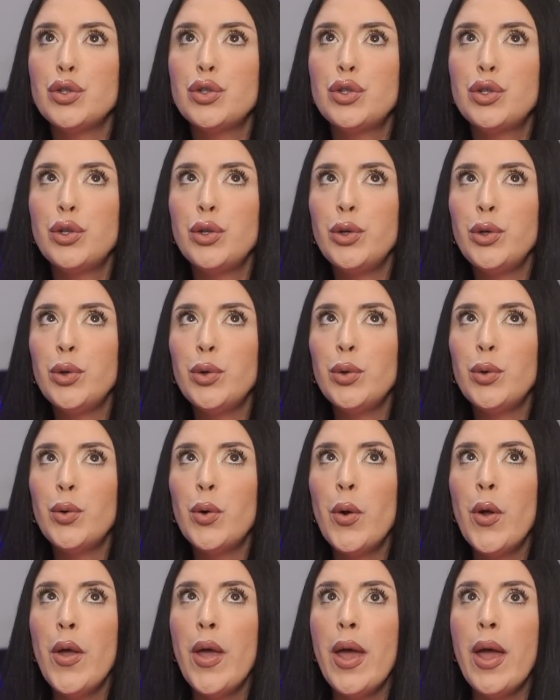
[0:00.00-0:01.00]

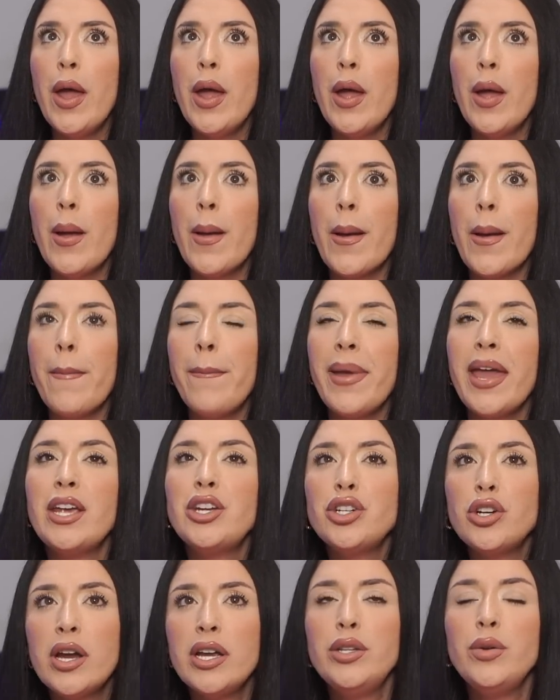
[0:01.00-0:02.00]
to make
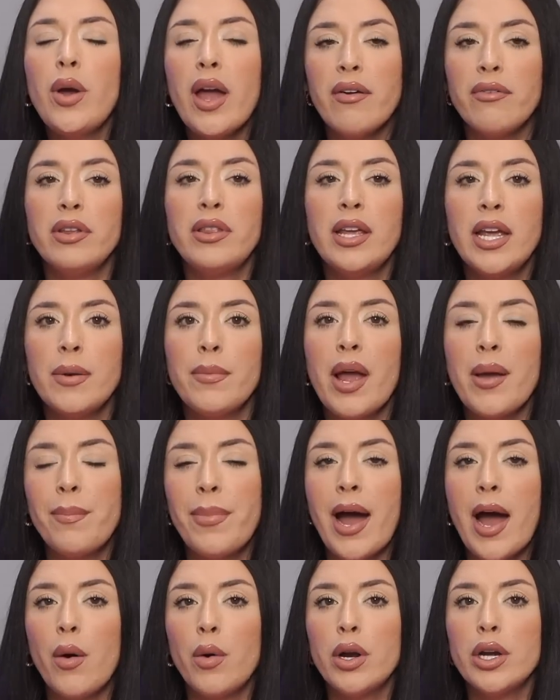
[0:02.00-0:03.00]
sure I do everything in my
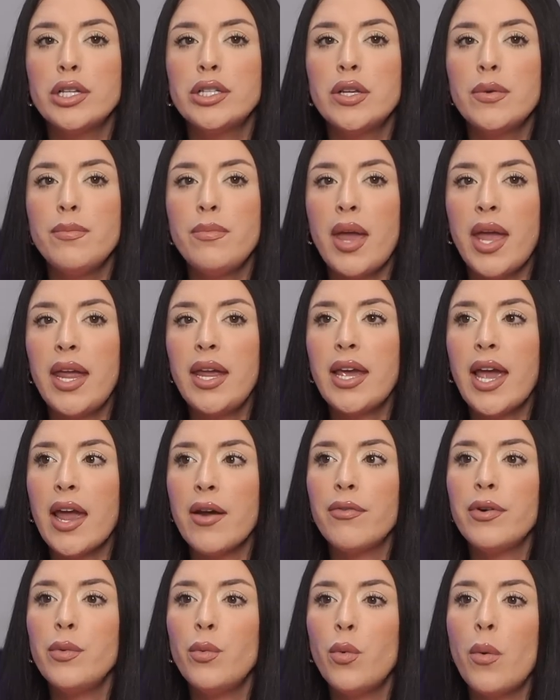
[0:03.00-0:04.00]
power to make
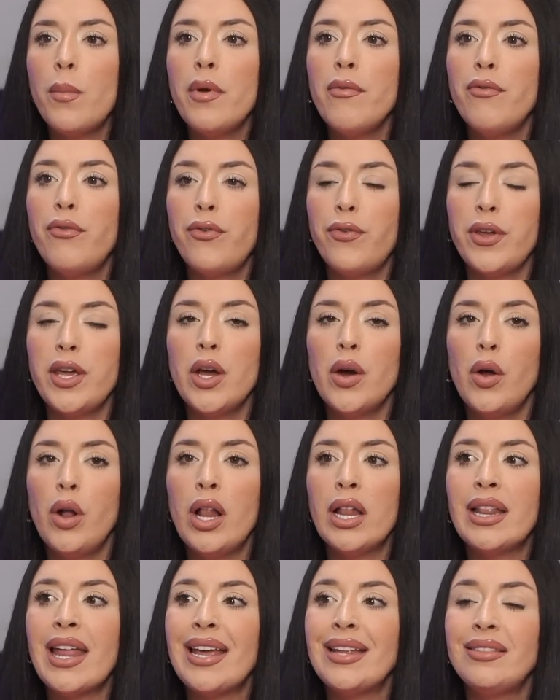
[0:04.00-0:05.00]
every woman
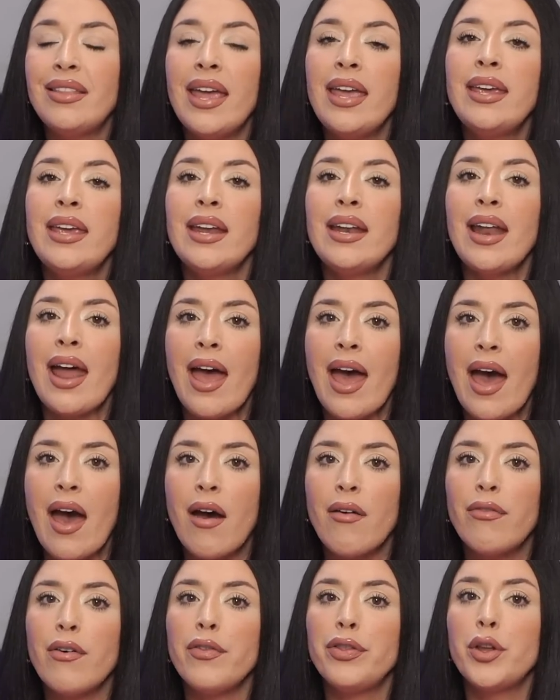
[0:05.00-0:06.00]
feel like they can
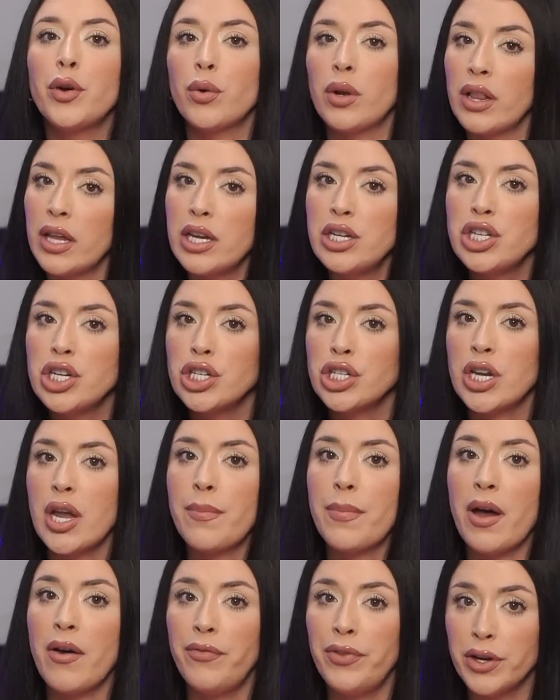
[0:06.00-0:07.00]
have the
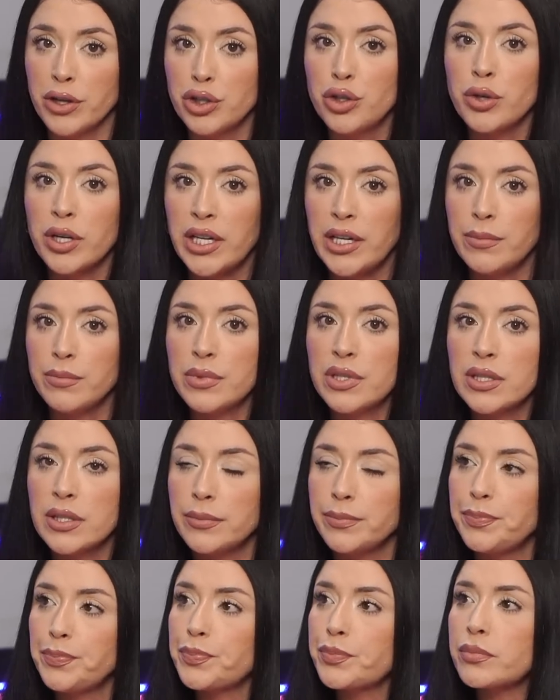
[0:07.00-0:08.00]
relationship of their dreams.
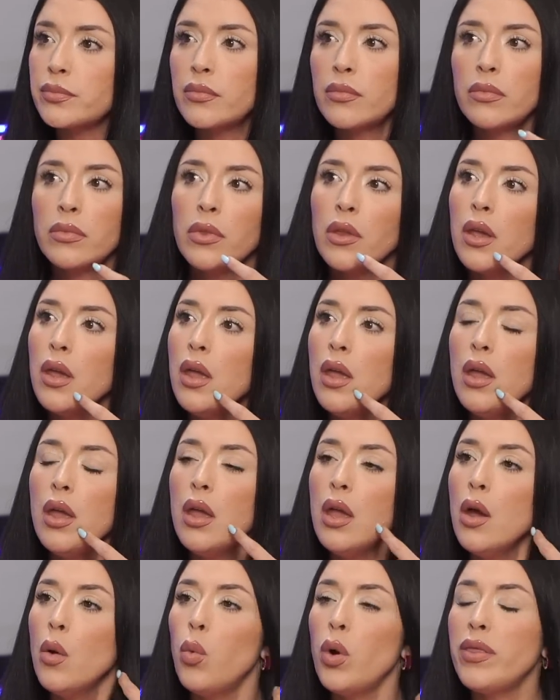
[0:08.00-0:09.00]
Yeah
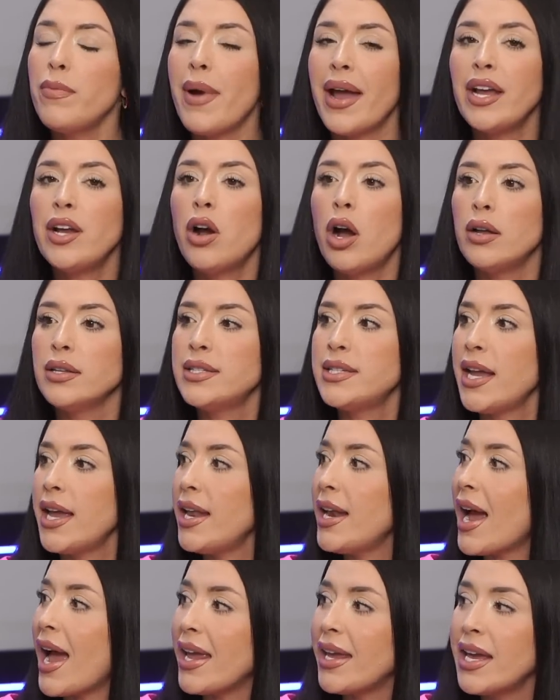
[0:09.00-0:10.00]
with my
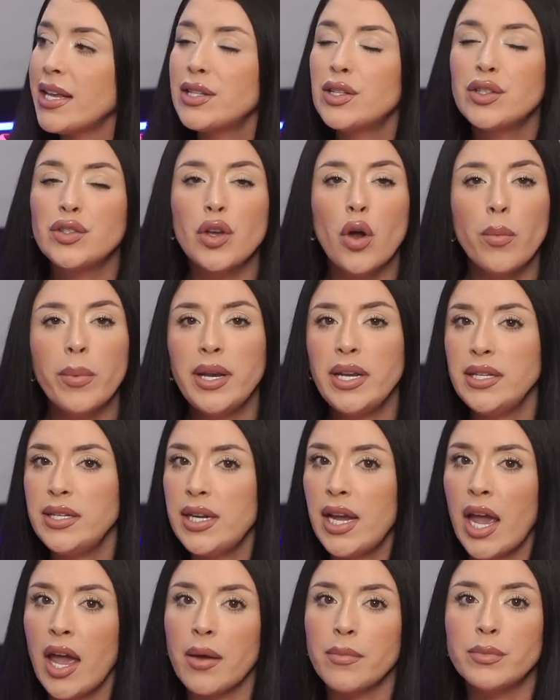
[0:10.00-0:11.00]
content, I get so many
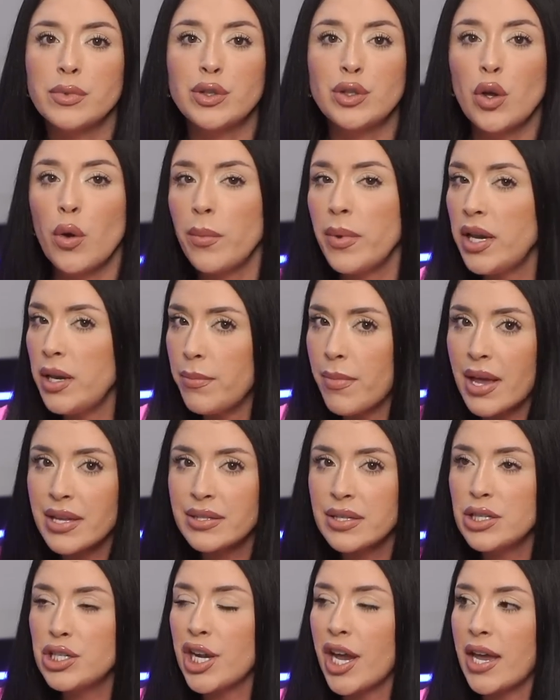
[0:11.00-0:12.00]
DMs, so many
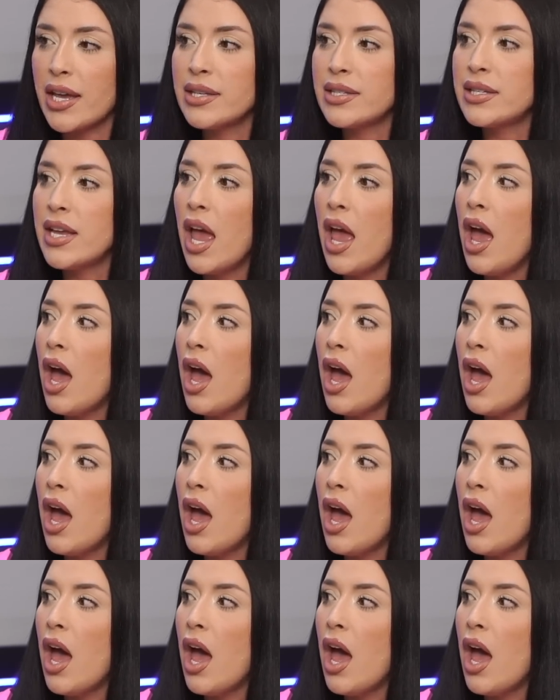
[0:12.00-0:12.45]
messages